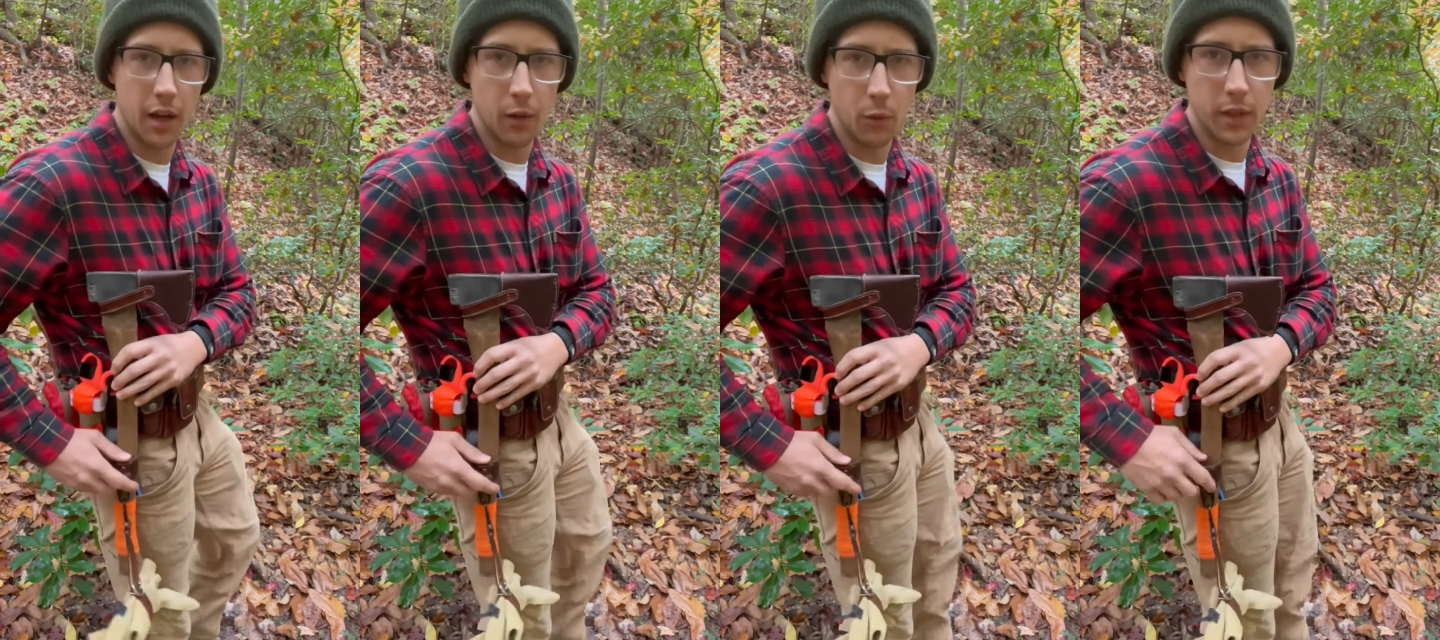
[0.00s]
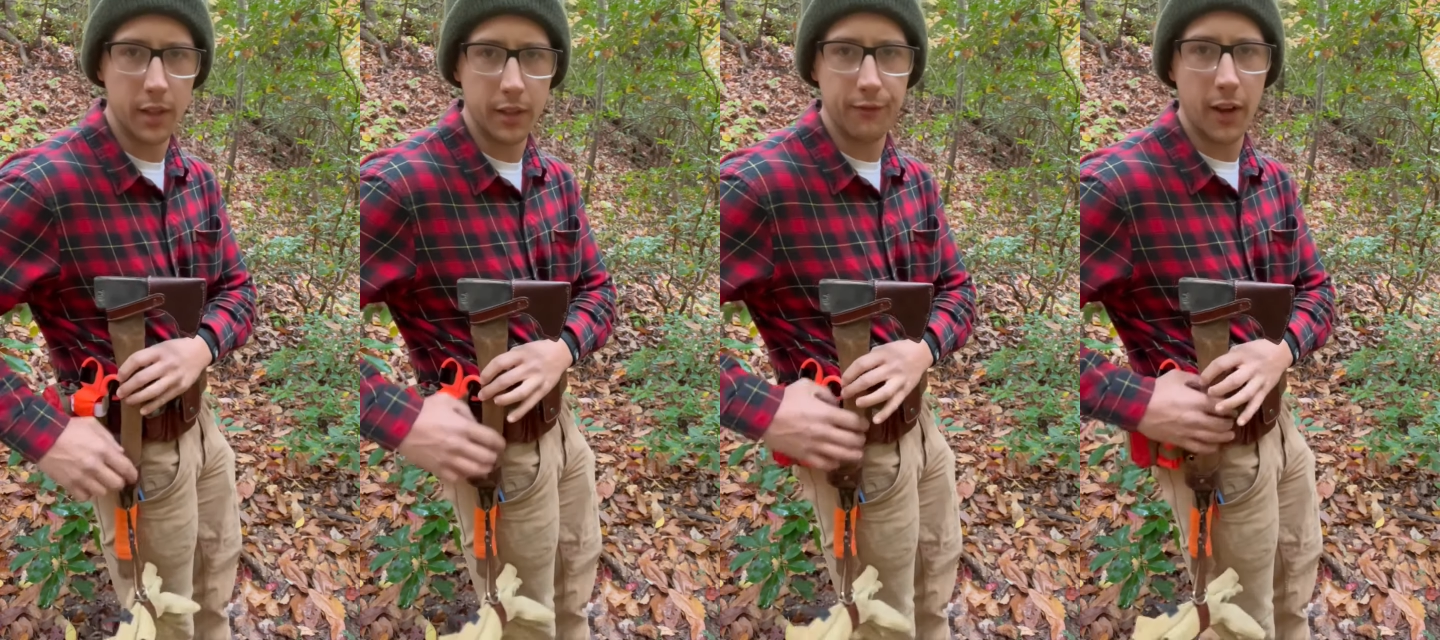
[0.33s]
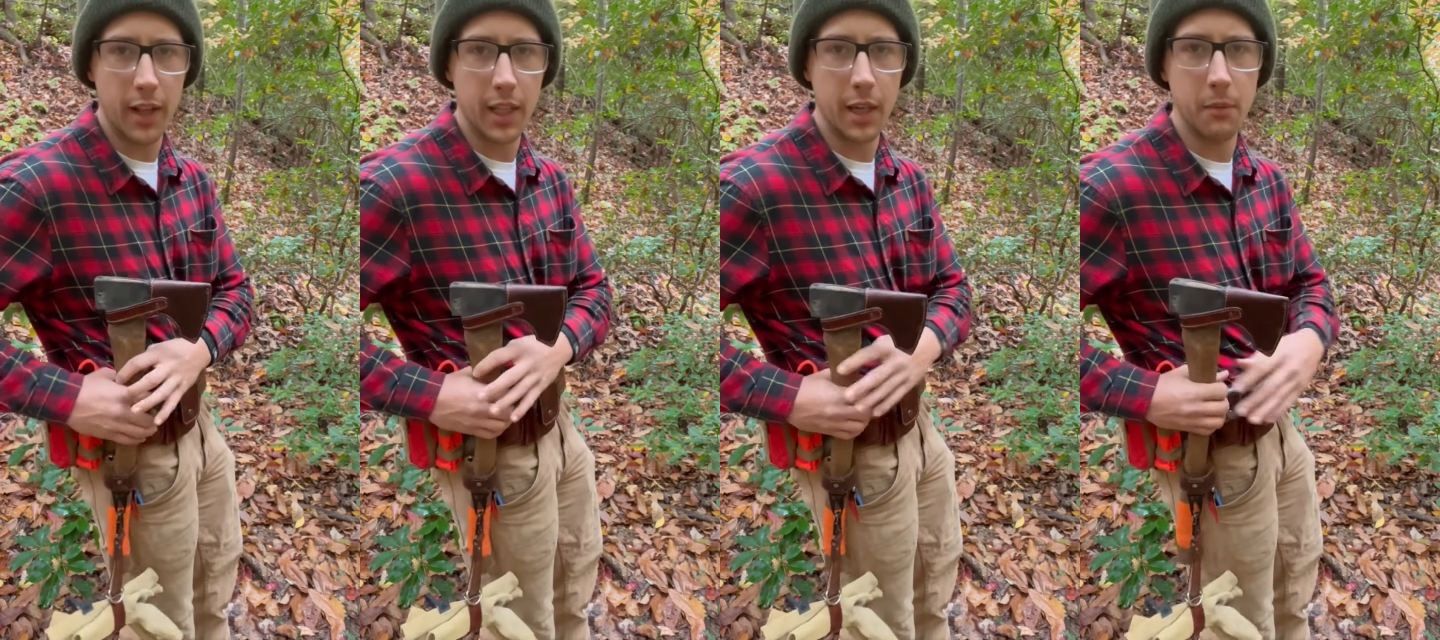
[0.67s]
we
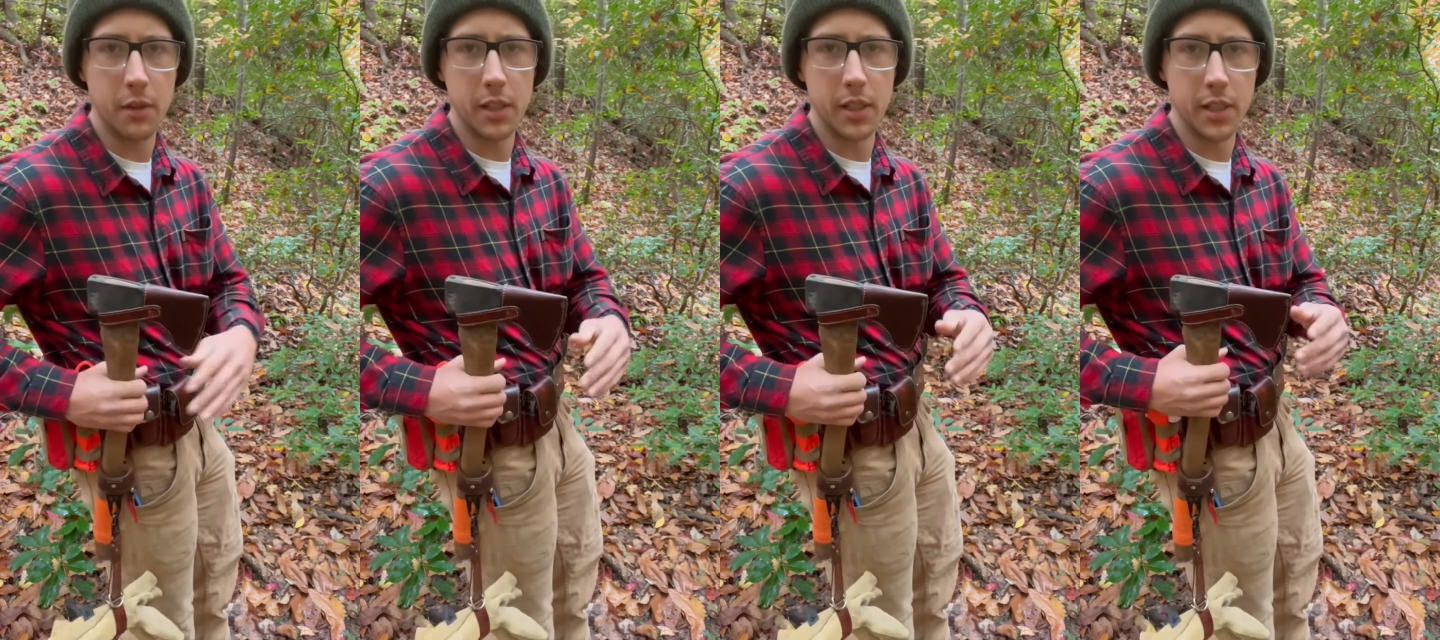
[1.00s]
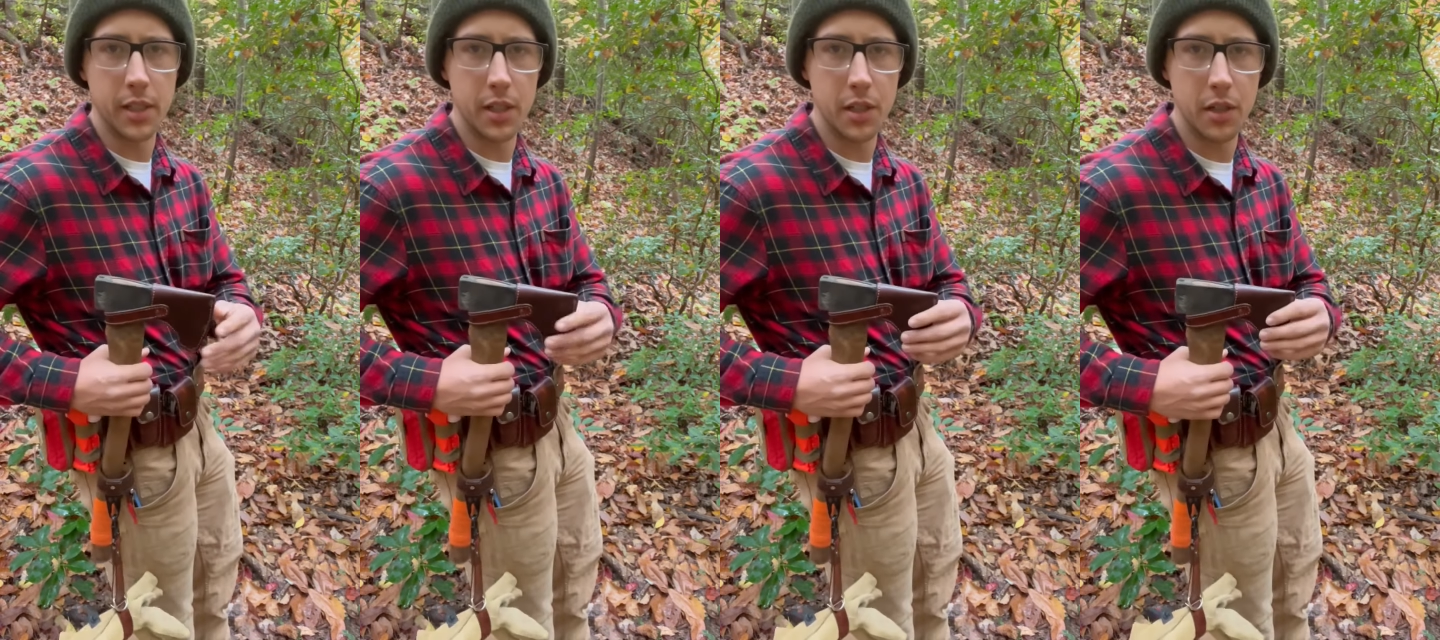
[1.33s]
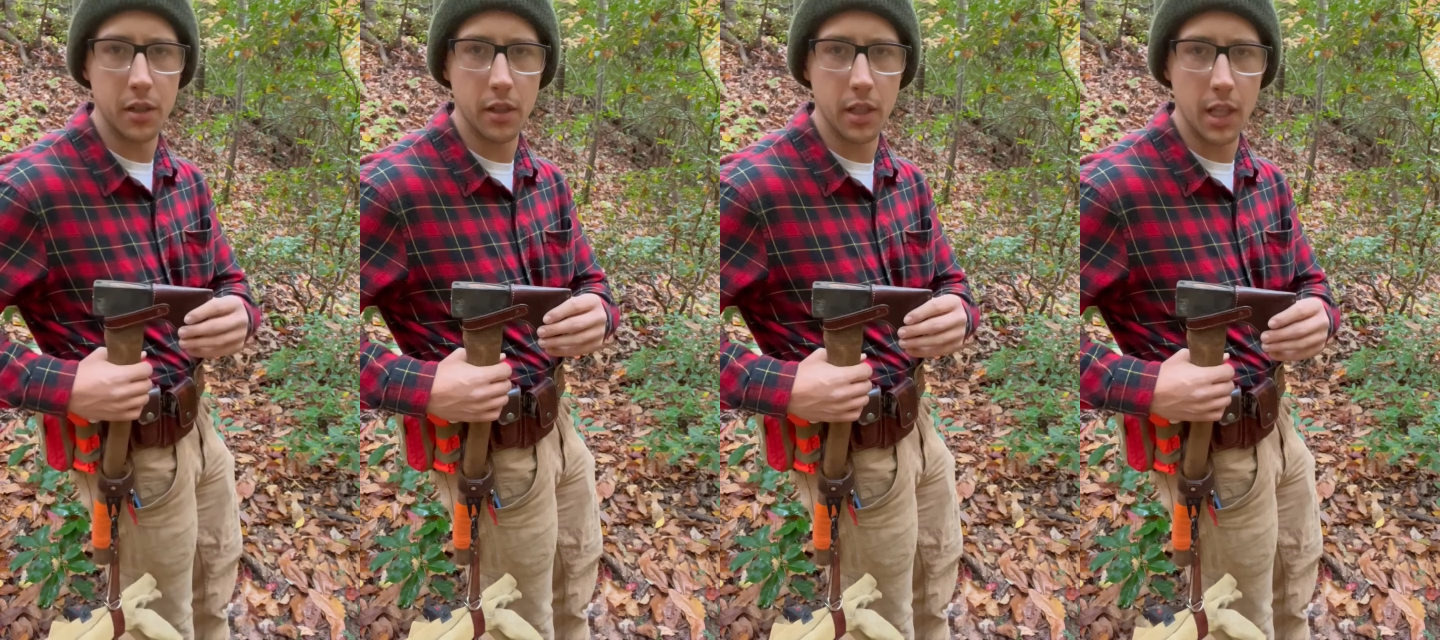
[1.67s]
finally came to the
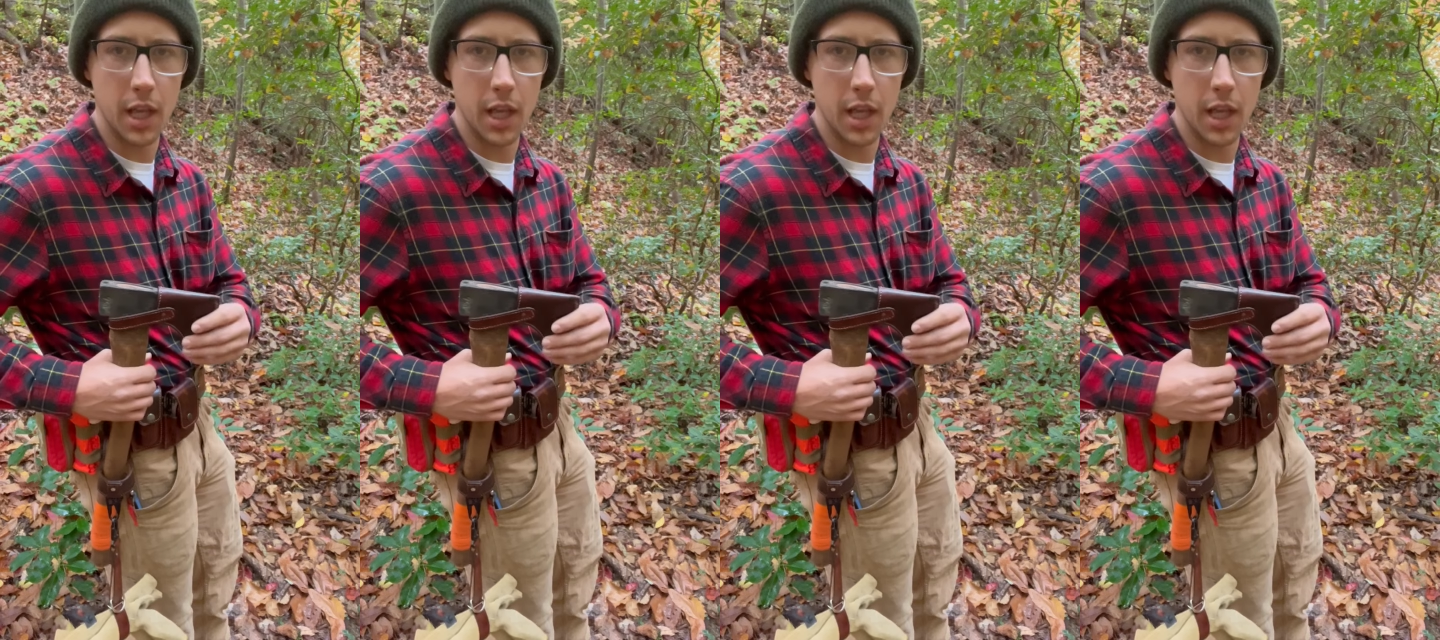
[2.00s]
decision